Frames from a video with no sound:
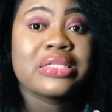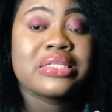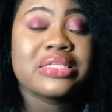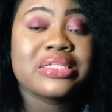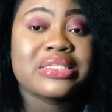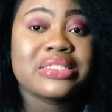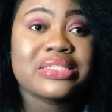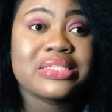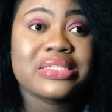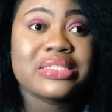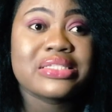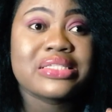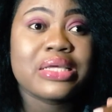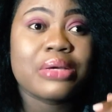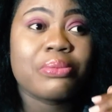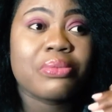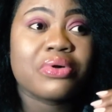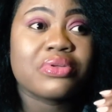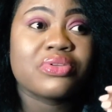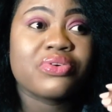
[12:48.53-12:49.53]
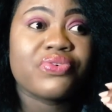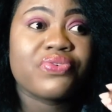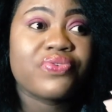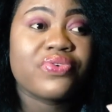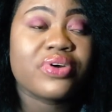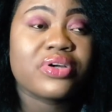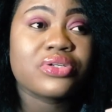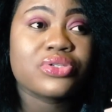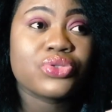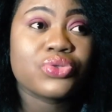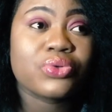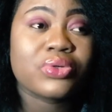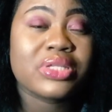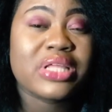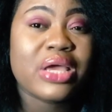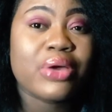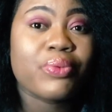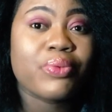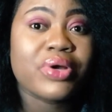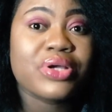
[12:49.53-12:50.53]
The system of the first
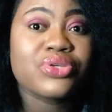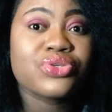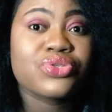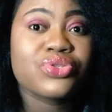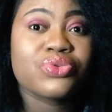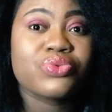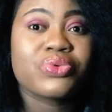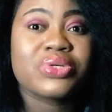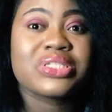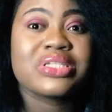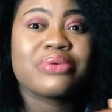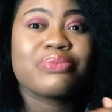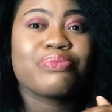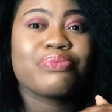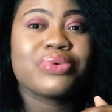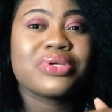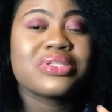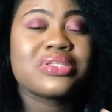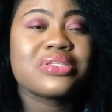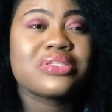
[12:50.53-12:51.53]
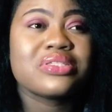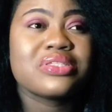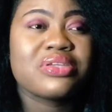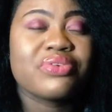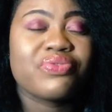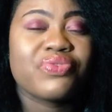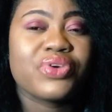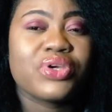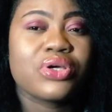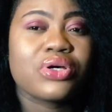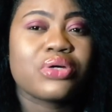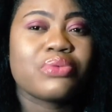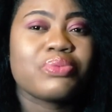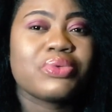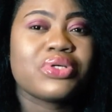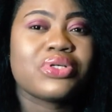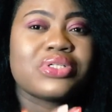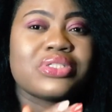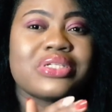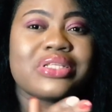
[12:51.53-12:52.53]
one I went through was a bit difficult
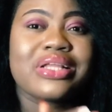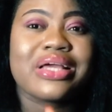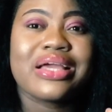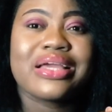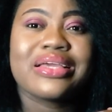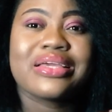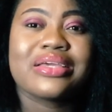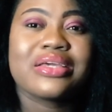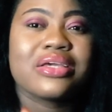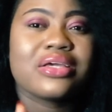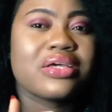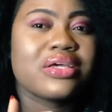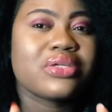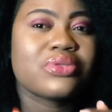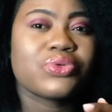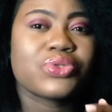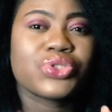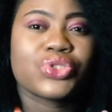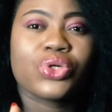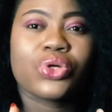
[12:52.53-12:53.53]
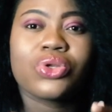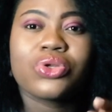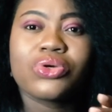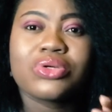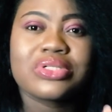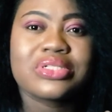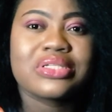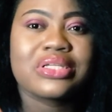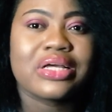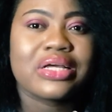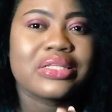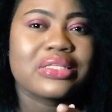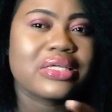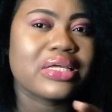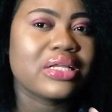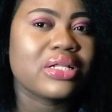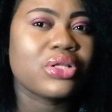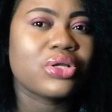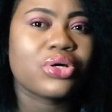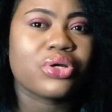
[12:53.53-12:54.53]
because like it was clustered
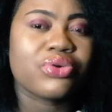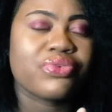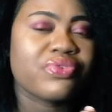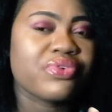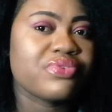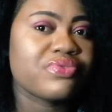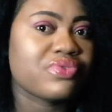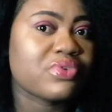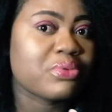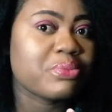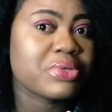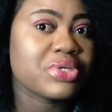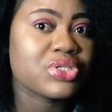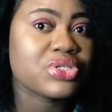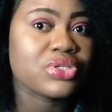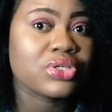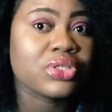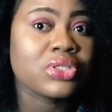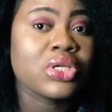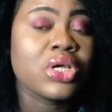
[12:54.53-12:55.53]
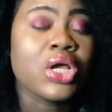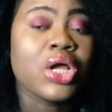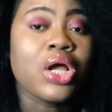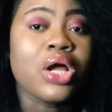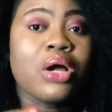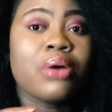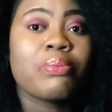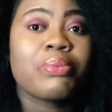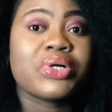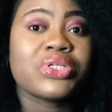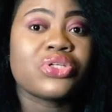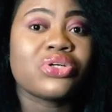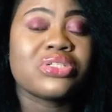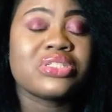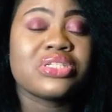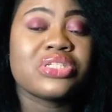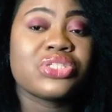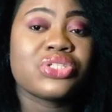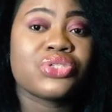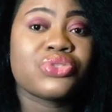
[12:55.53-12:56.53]
a lot of information. But
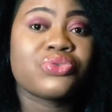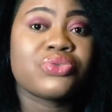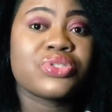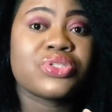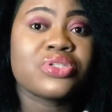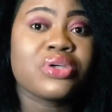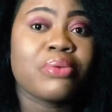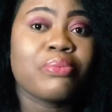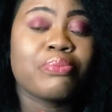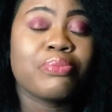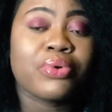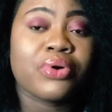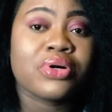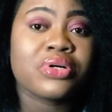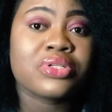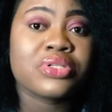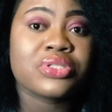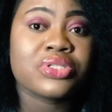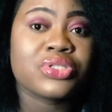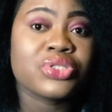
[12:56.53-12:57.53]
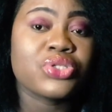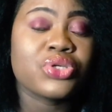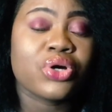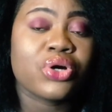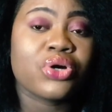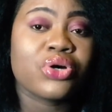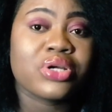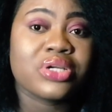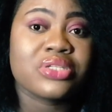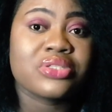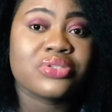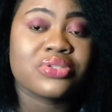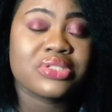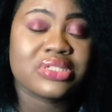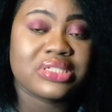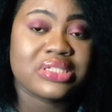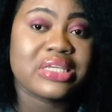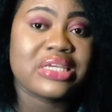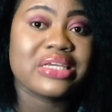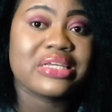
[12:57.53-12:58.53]
on the description box, you're going to
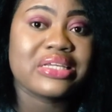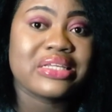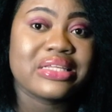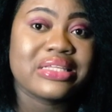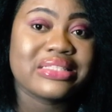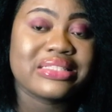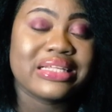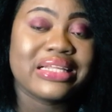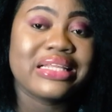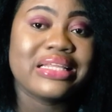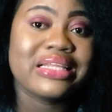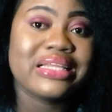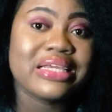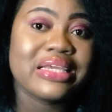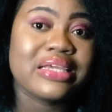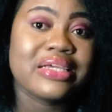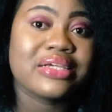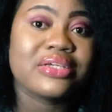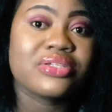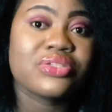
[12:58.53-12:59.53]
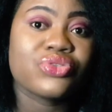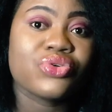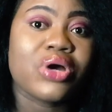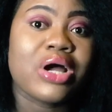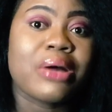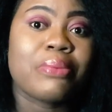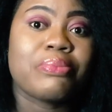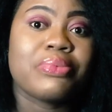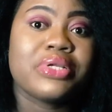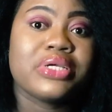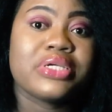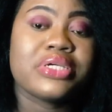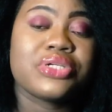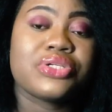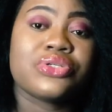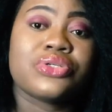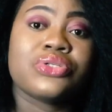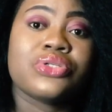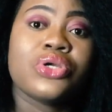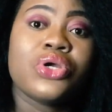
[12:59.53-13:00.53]
see the link to
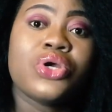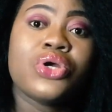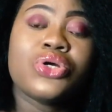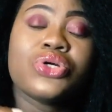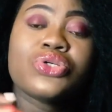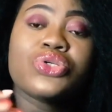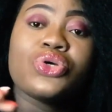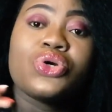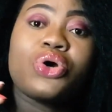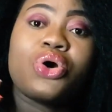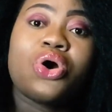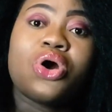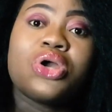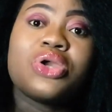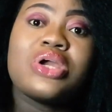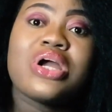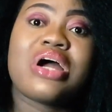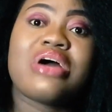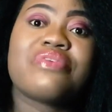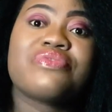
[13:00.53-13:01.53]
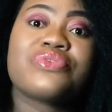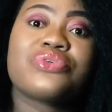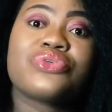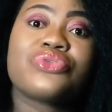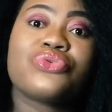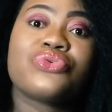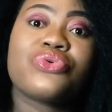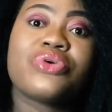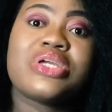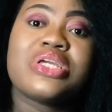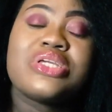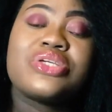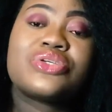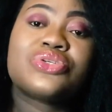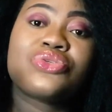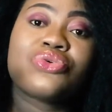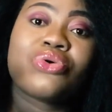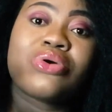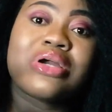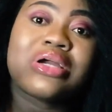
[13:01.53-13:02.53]
application. So all you have to do
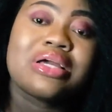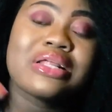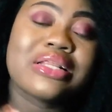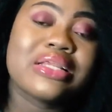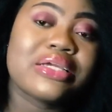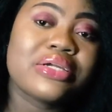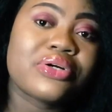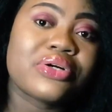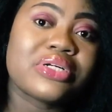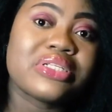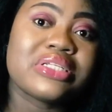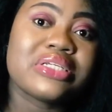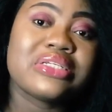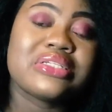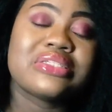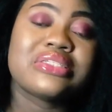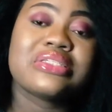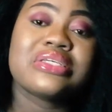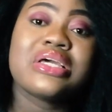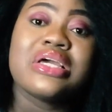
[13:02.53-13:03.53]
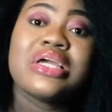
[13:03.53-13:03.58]
is to click on it.